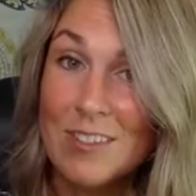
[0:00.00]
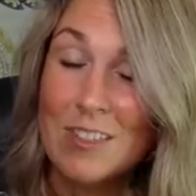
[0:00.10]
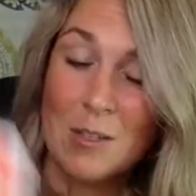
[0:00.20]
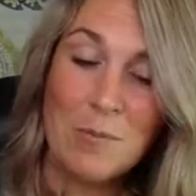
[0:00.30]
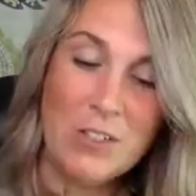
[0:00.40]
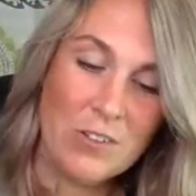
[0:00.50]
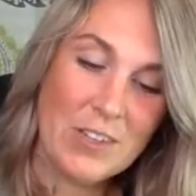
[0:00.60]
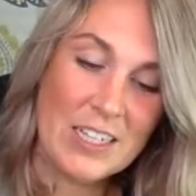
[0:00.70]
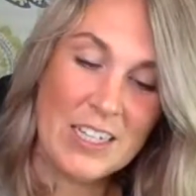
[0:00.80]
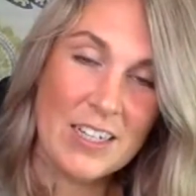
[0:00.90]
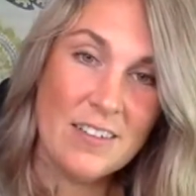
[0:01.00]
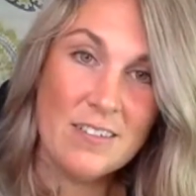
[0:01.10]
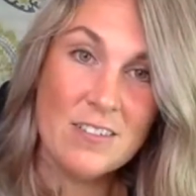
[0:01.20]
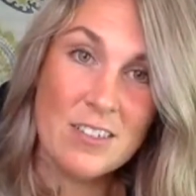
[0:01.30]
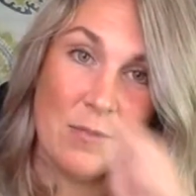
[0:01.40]
Some little
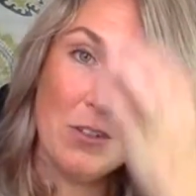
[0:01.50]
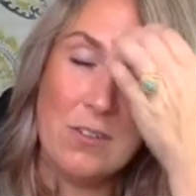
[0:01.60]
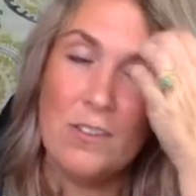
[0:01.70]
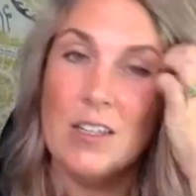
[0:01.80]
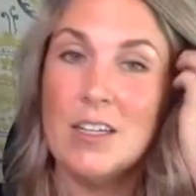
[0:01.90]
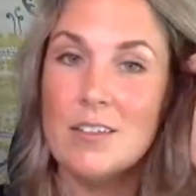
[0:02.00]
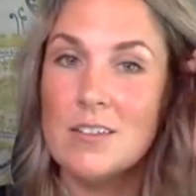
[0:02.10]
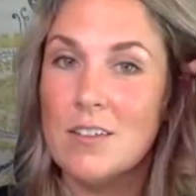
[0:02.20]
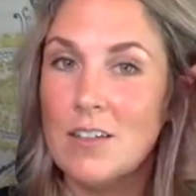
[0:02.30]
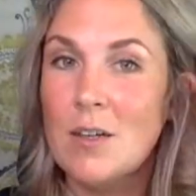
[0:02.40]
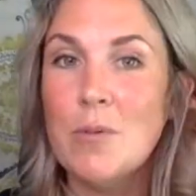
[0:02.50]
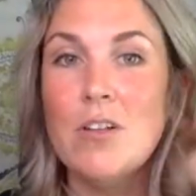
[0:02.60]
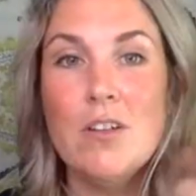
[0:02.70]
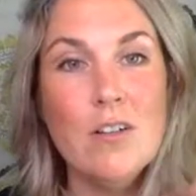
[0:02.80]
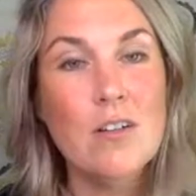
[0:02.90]
thing is going to come
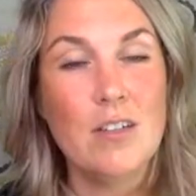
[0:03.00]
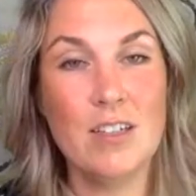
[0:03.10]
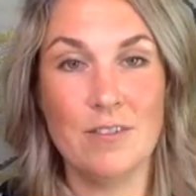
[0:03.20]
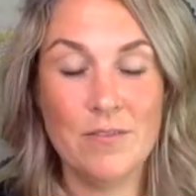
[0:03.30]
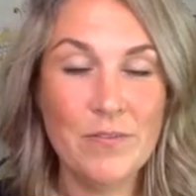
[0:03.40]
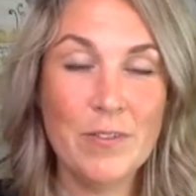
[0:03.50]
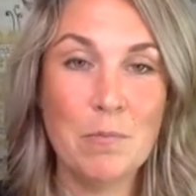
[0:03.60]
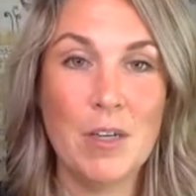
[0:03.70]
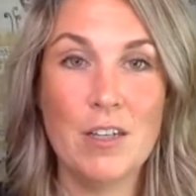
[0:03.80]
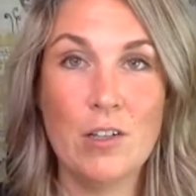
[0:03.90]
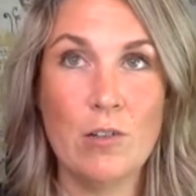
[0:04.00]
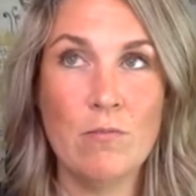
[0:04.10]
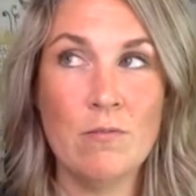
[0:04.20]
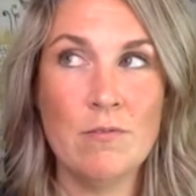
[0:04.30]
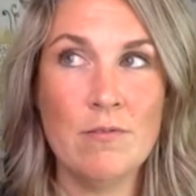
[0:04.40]
along and make you
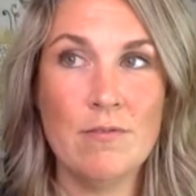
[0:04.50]
go,